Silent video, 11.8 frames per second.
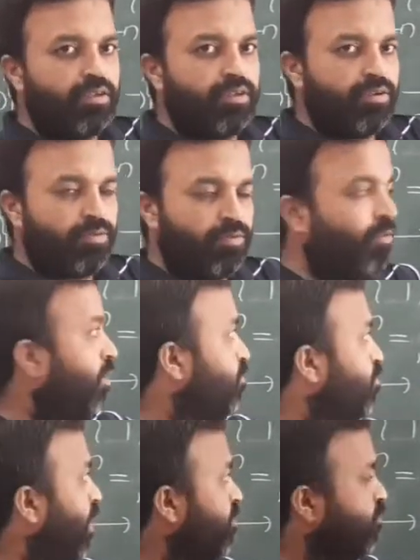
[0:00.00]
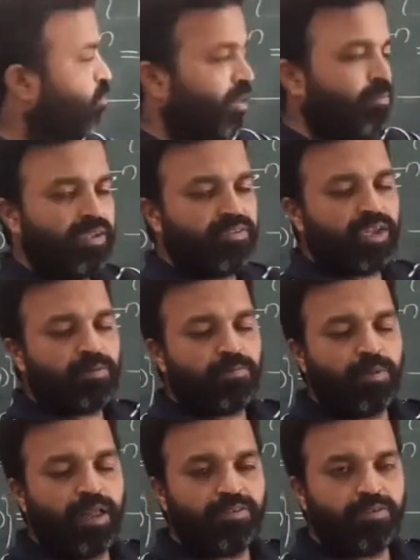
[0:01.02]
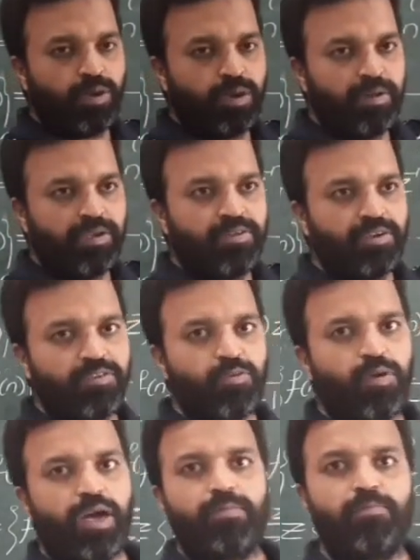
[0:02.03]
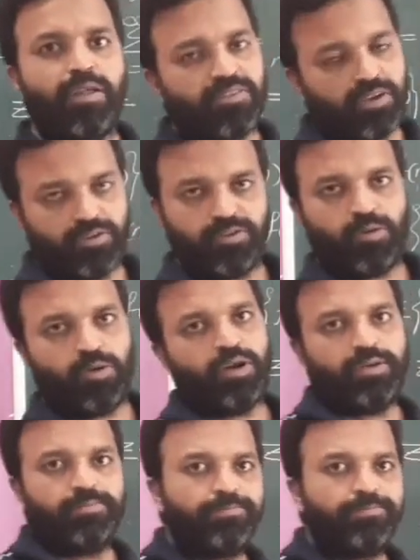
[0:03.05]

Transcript: 1 plus 1 by z plus 1 by z square plus and so on.